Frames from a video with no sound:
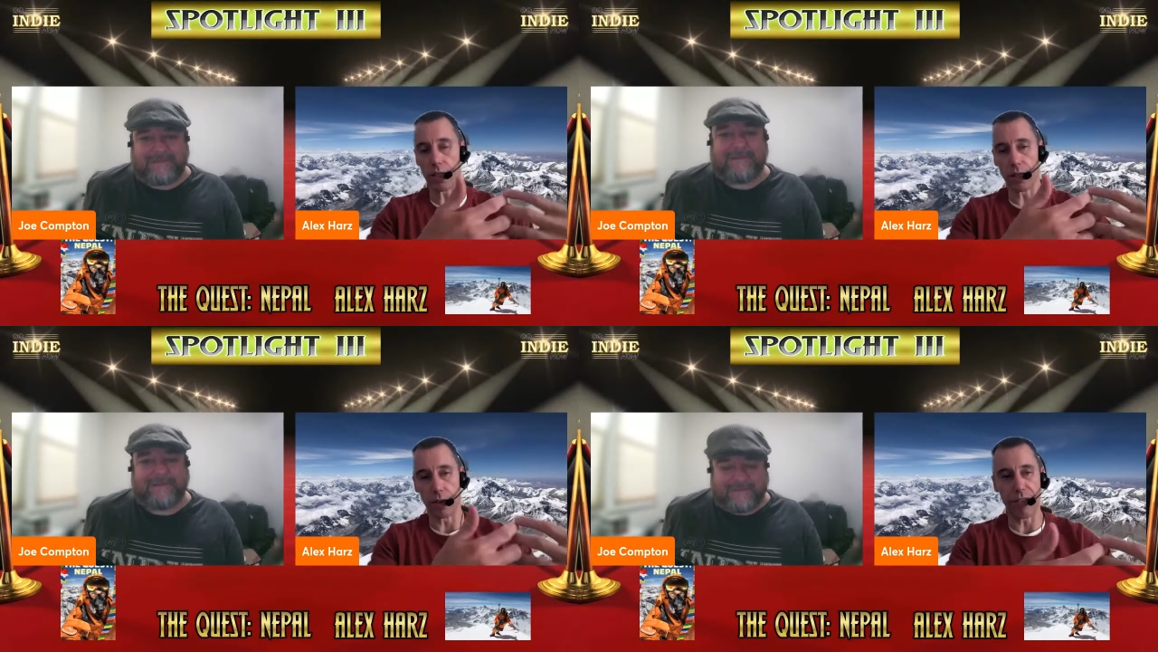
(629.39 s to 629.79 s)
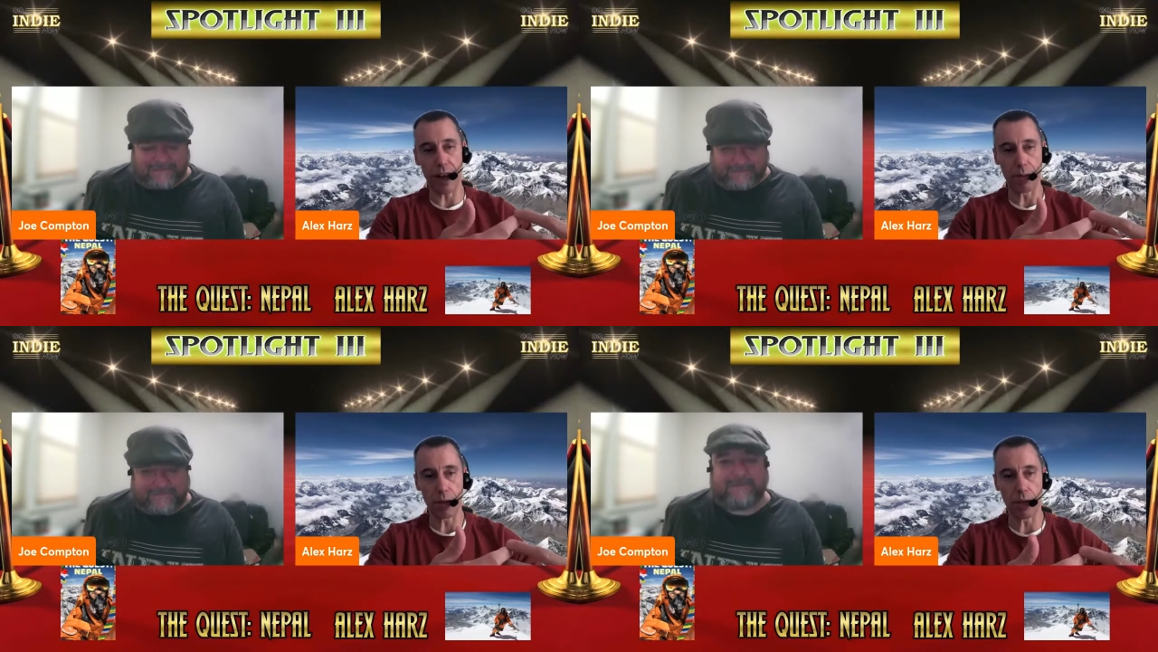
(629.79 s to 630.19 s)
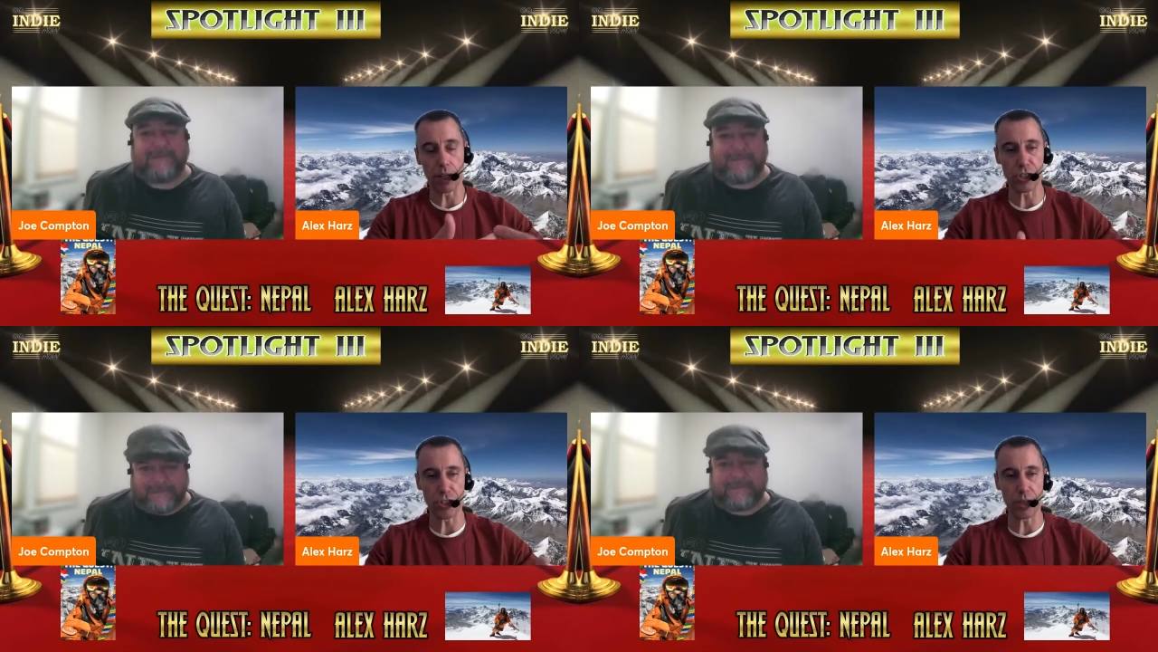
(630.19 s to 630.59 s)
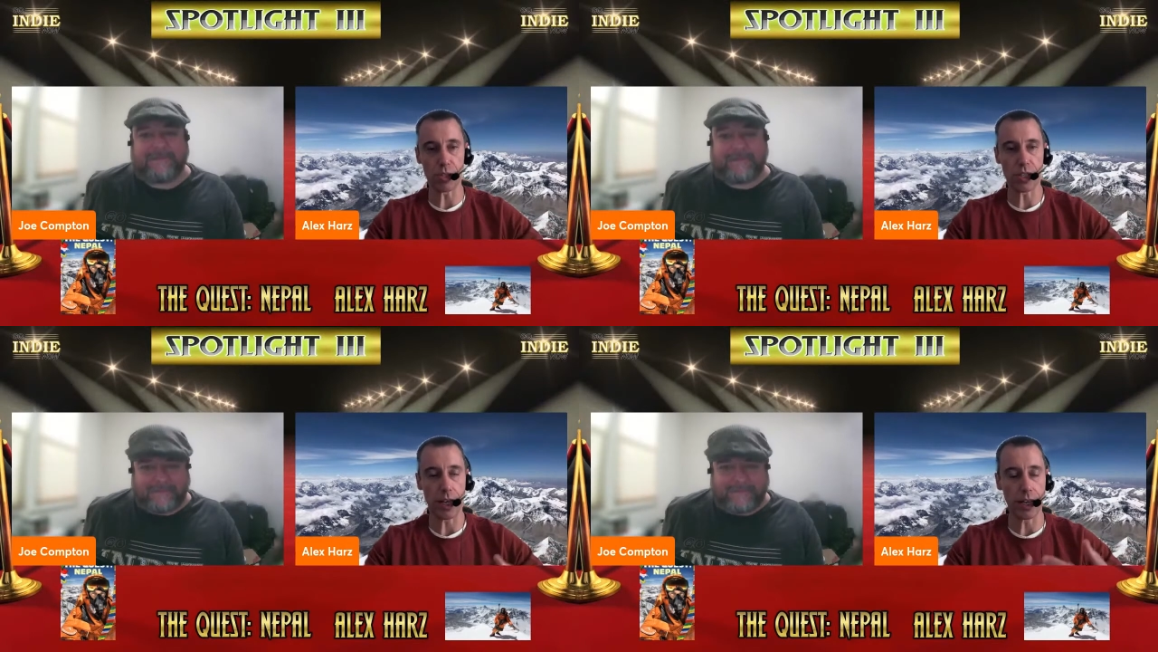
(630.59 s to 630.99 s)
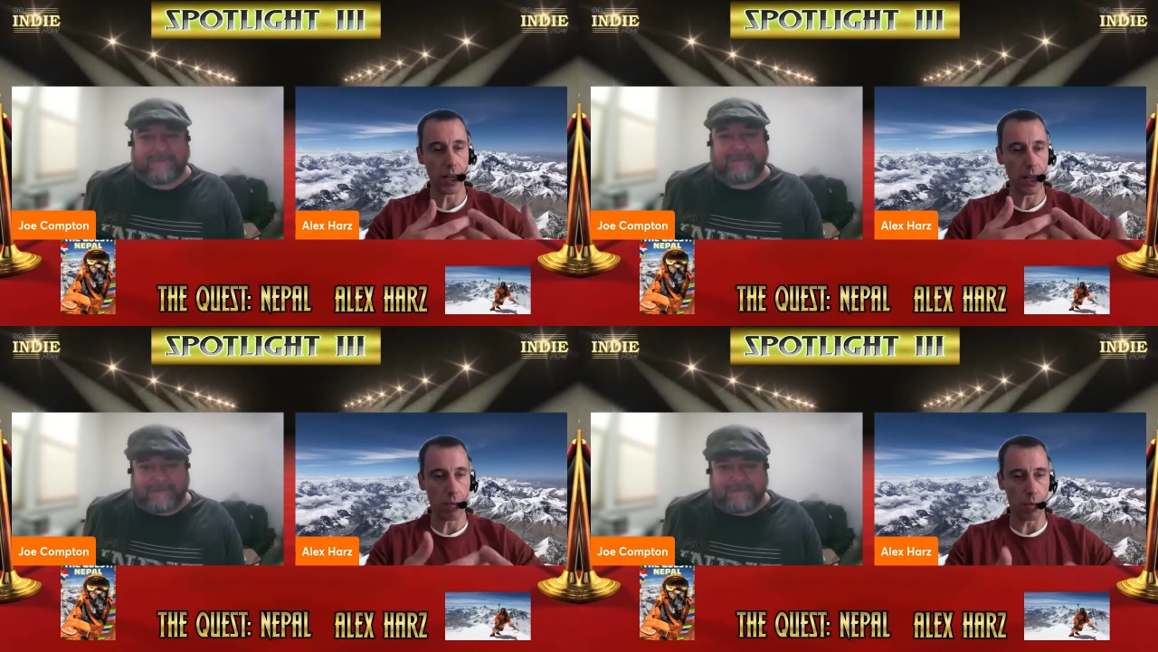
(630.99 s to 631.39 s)
Speaker 1: You know, family relationships that
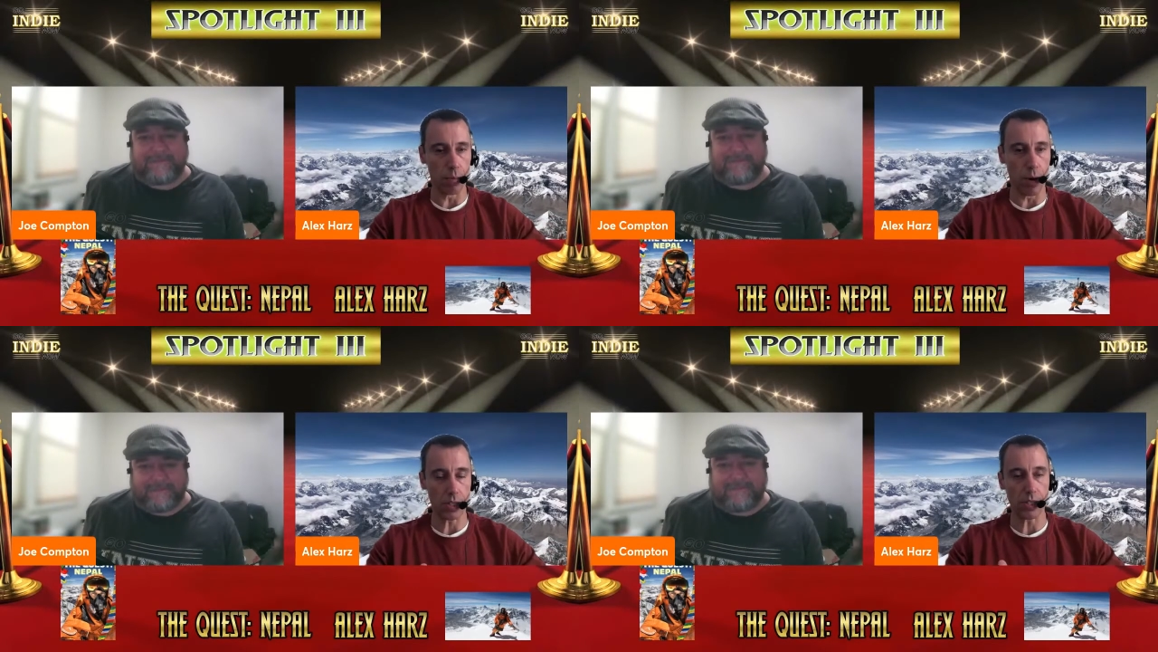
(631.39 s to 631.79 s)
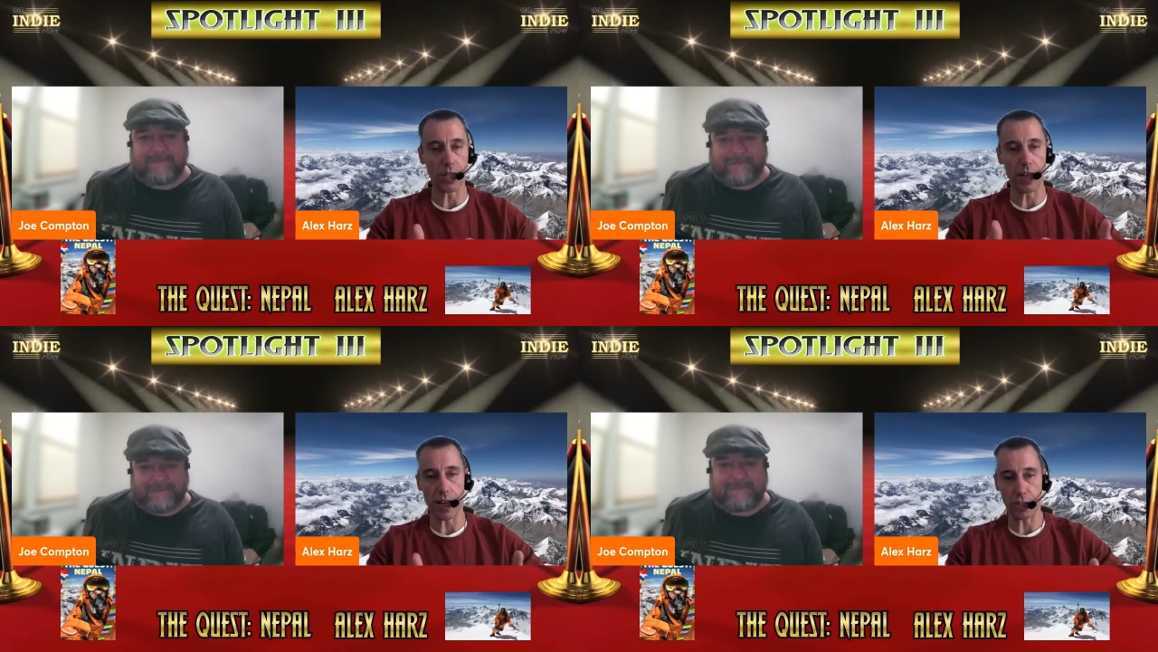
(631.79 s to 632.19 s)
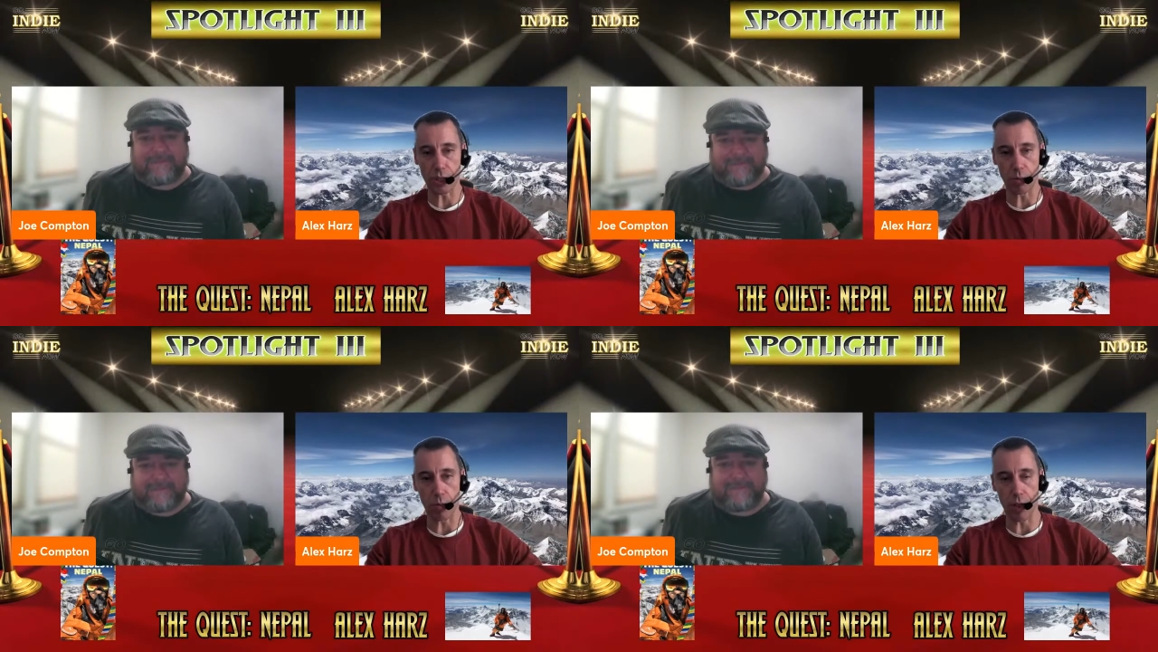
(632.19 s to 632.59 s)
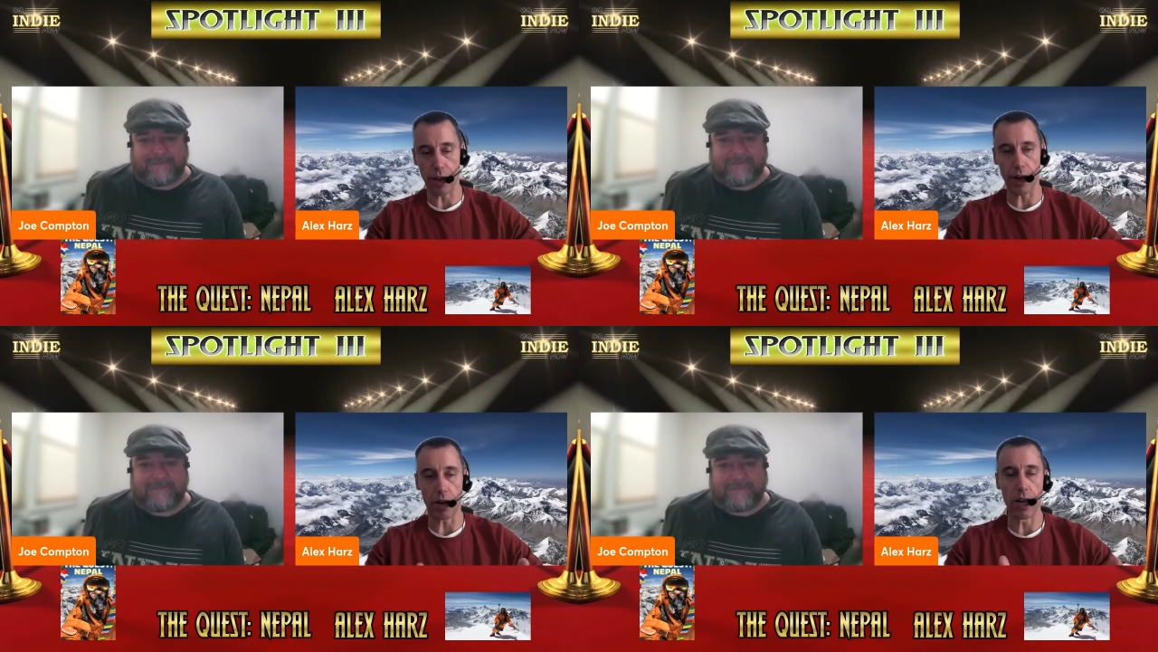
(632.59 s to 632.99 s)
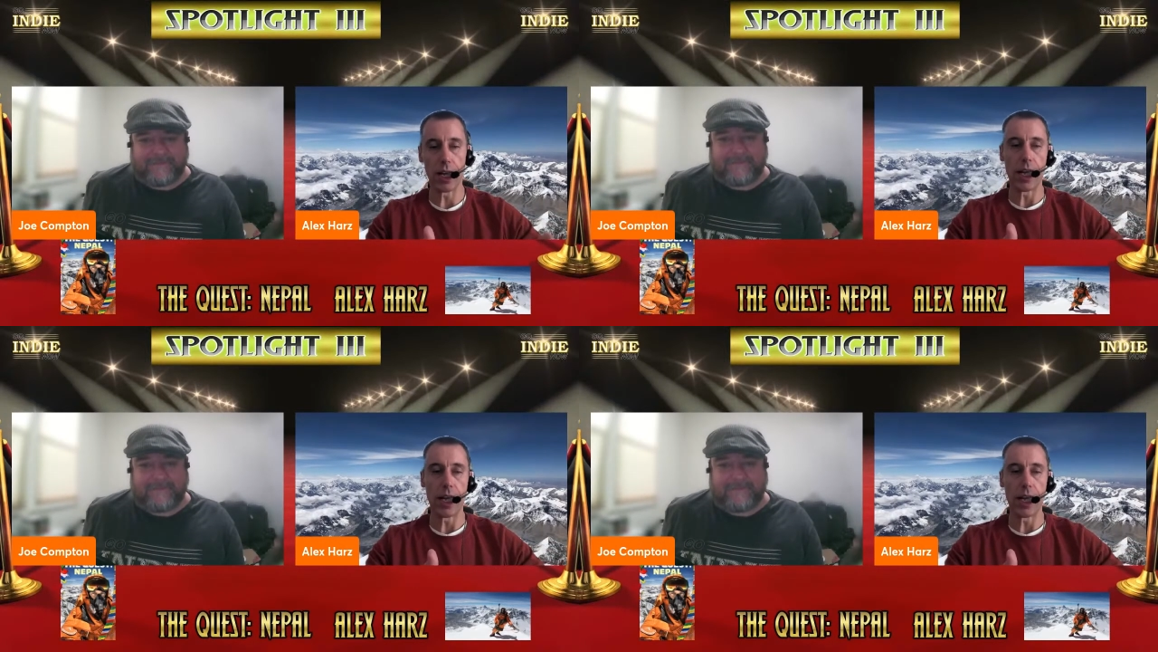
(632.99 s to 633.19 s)
monks that actually were there